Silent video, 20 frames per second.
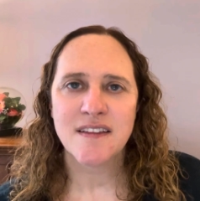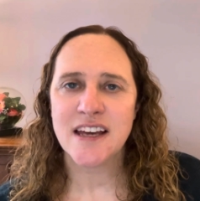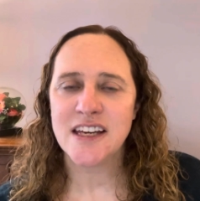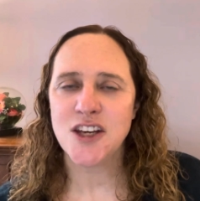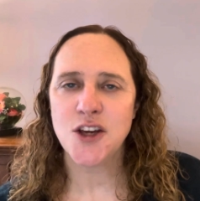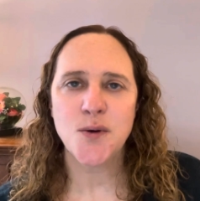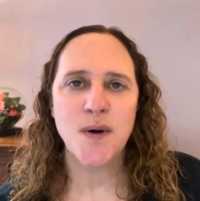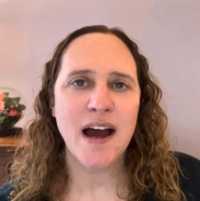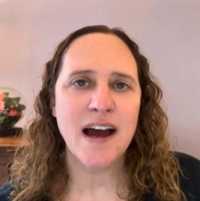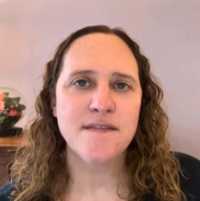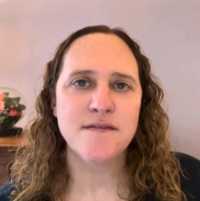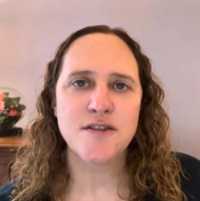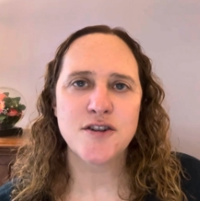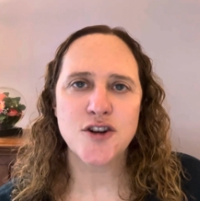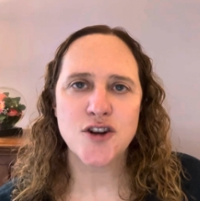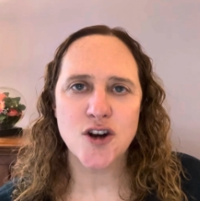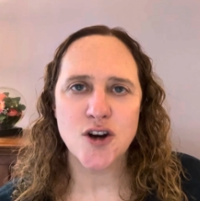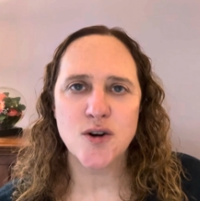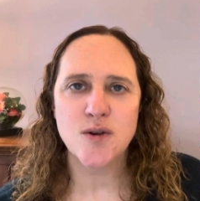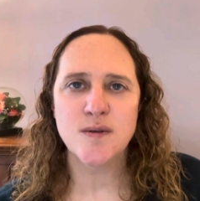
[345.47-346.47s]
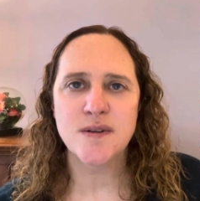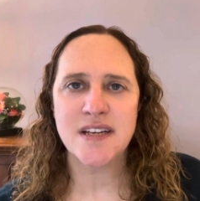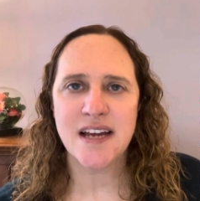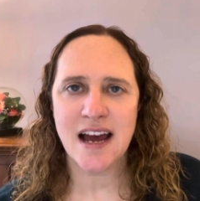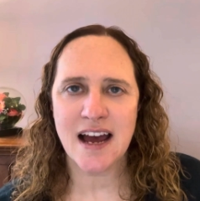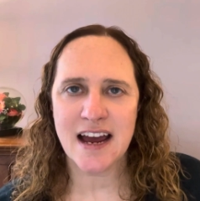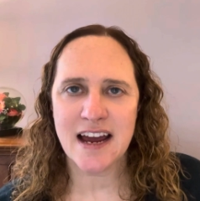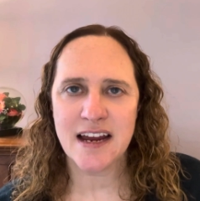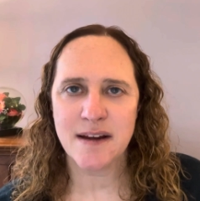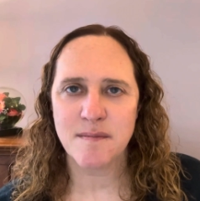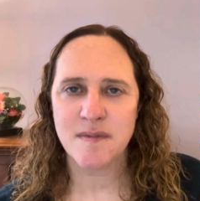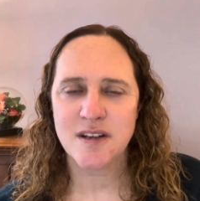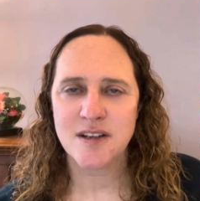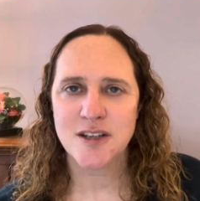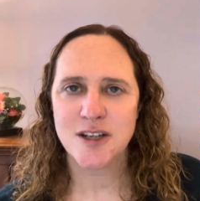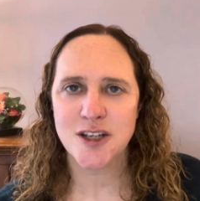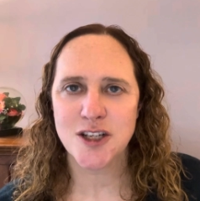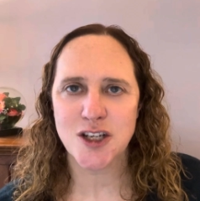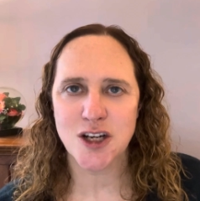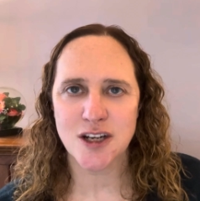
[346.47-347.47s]
like you have no time
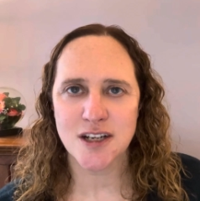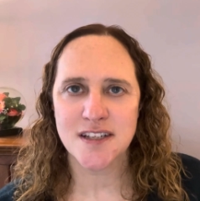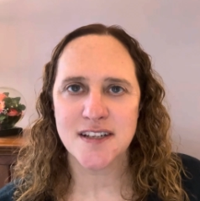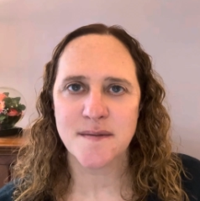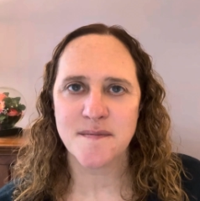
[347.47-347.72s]
to start